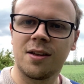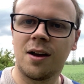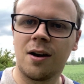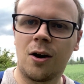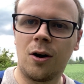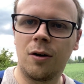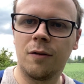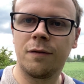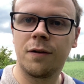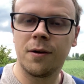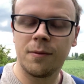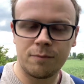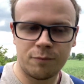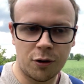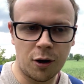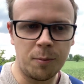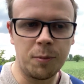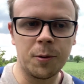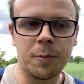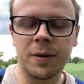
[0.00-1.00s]
of
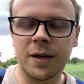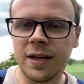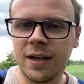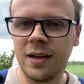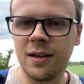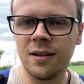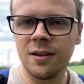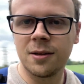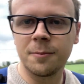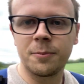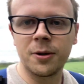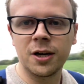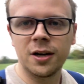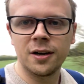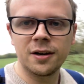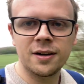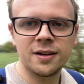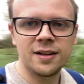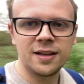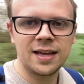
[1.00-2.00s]
probably the
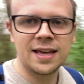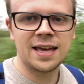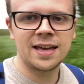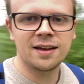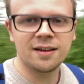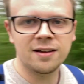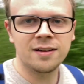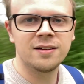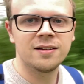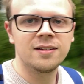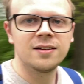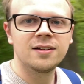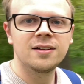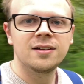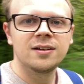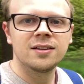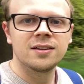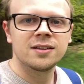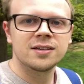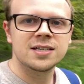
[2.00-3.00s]
burg here
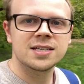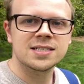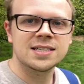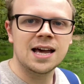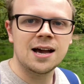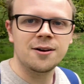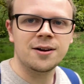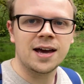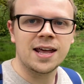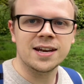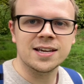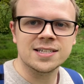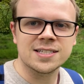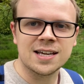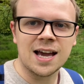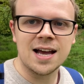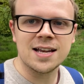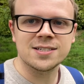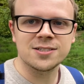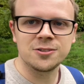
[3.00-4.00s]
that is now
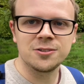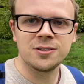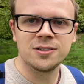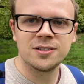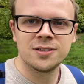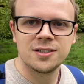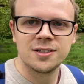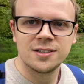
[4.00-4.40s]
Gannick's Castle,